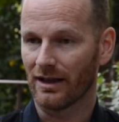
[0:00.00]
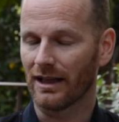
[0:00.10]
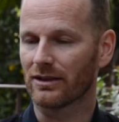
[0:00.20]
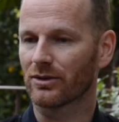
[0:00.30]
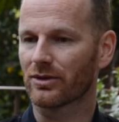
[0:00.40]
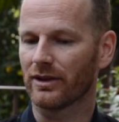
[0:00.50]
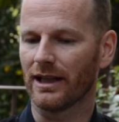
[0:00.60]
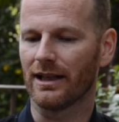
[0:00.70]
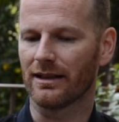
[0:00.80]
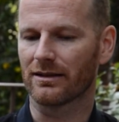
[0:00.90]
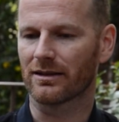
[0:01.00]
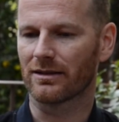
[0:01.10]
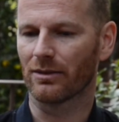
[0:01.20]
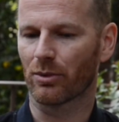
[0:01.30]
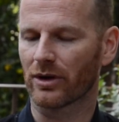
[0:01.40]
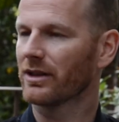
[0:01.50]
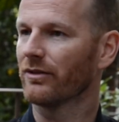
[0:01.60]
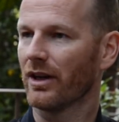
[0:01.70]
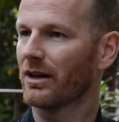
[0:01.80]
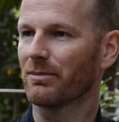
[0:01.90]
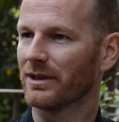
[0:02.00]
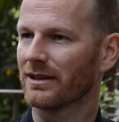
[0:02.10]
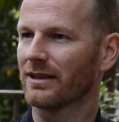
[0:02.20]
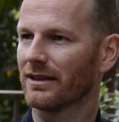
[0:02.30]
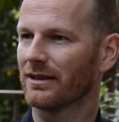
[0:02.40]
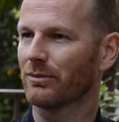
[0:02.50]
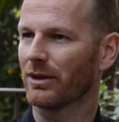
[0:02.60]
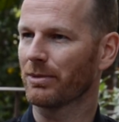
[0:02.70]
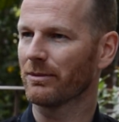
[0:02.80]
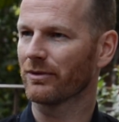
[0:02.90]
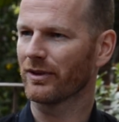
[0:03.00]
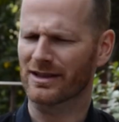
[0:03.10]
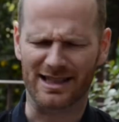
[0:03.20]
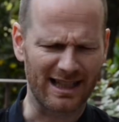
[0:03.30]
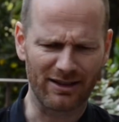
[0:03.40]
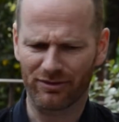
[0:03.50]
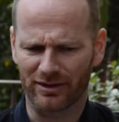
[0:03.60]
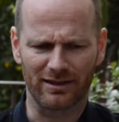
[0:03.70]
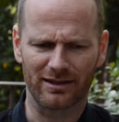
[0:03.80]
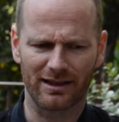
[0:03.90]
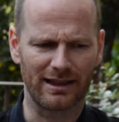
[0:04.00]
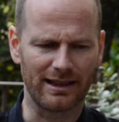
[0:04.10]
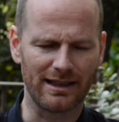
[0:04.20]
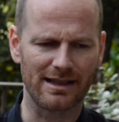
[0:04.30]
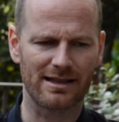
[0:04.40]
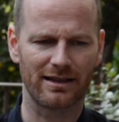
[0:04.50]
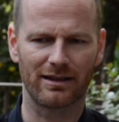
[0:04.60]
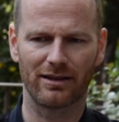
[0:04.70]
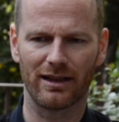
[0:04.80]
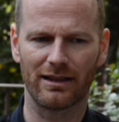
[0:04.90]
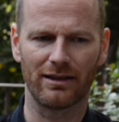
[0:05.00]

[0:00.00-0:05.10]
and to create the work environment where people feel safe and at ease and